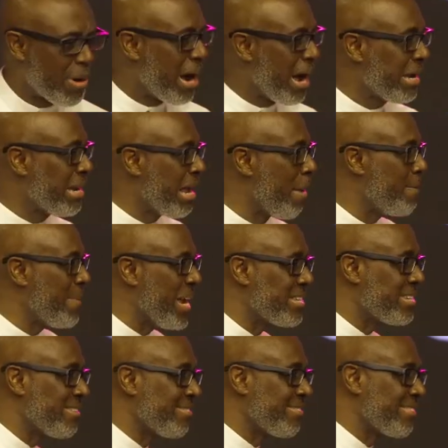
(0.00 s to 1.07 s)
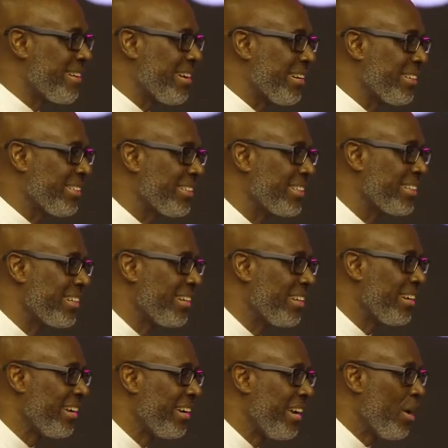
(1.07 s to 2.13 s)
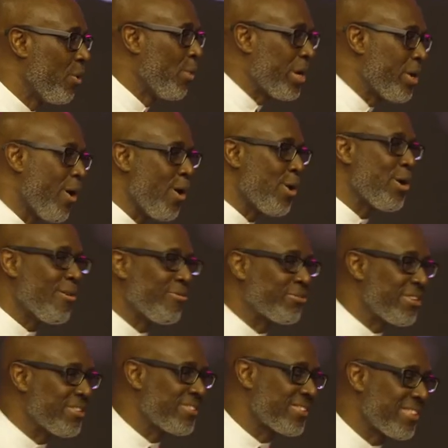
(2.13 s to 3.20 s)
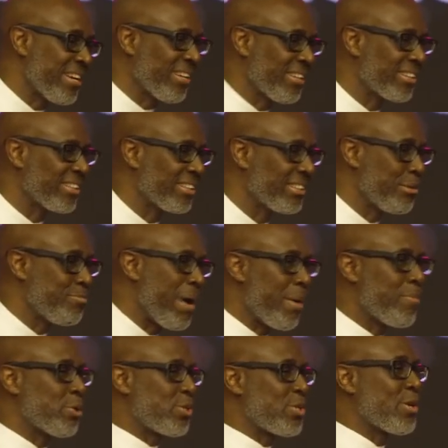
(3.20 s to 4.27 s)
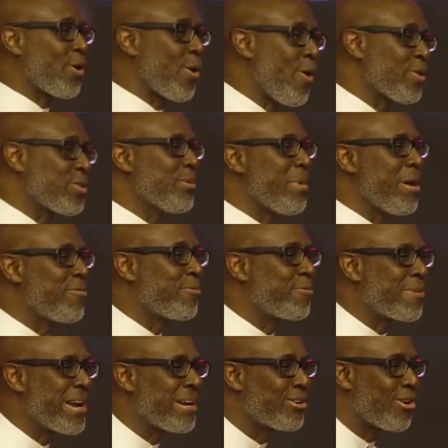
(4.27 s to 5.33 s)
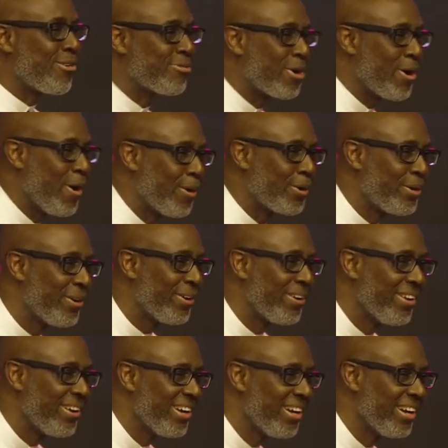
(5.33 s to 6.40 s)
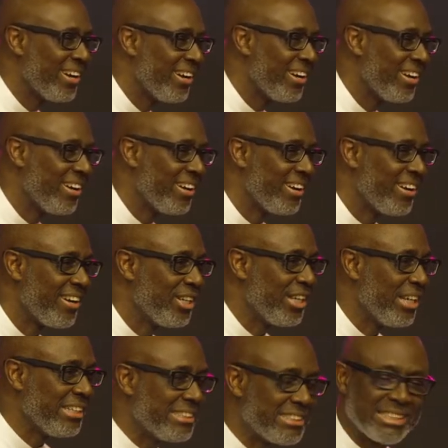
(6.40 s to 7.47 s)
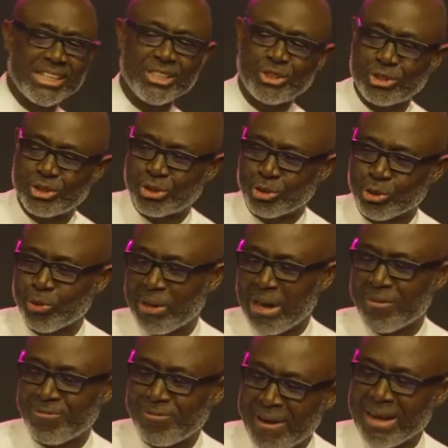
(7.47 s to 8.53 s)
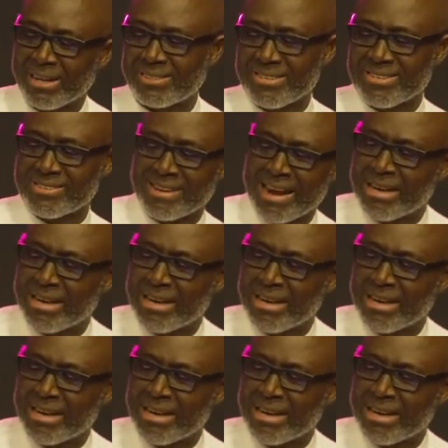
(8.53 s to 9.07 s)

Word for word: know, and the amazing thing with all of this thing, the Bible still calls him a friend of God. This should affect his